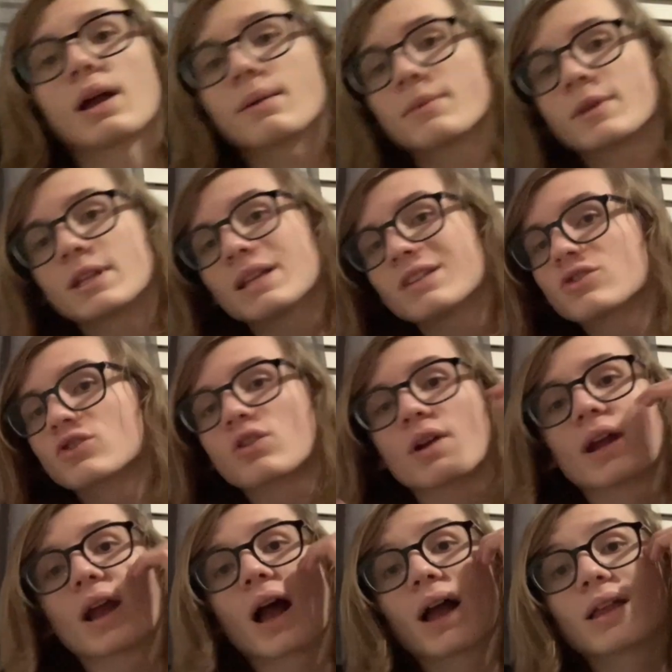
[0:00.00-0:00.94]
mean, it's
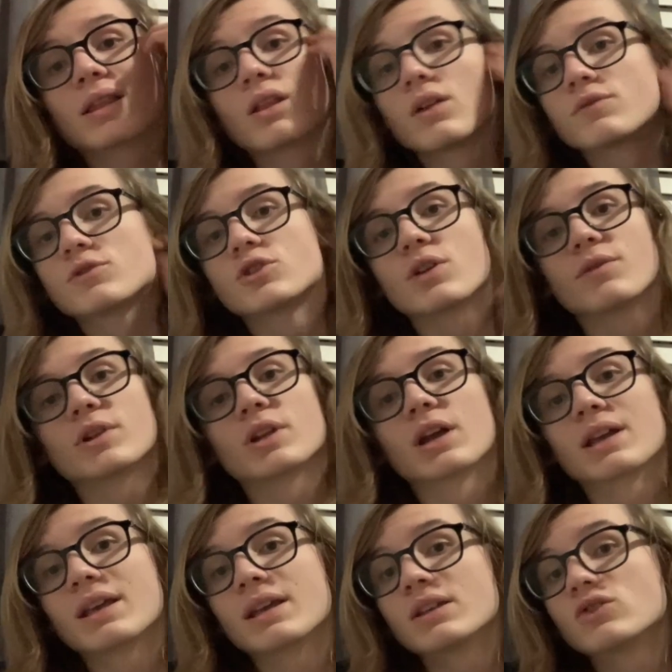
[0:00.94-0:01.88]
great. I love Shovel
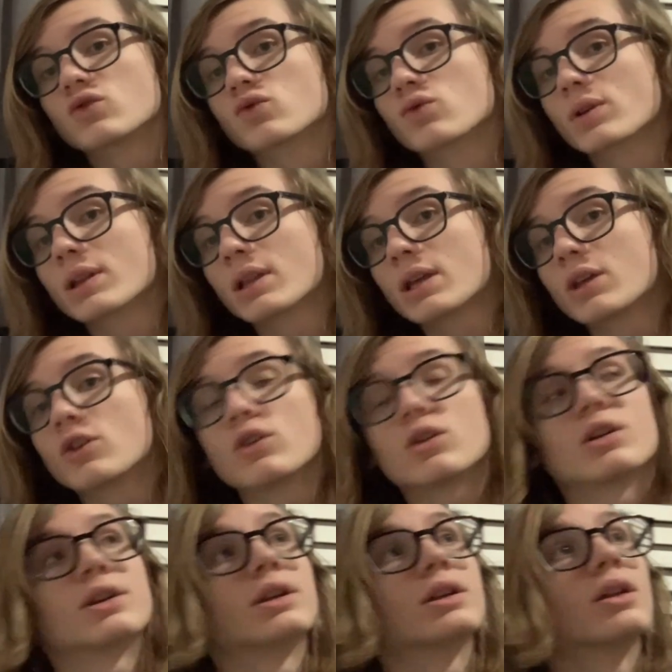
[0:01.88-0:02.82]
Knight. It's really
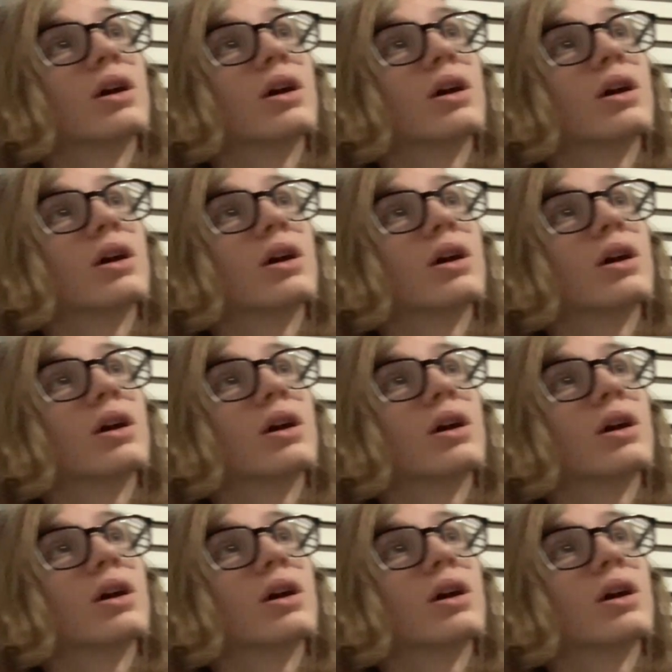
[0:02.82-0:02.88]
good.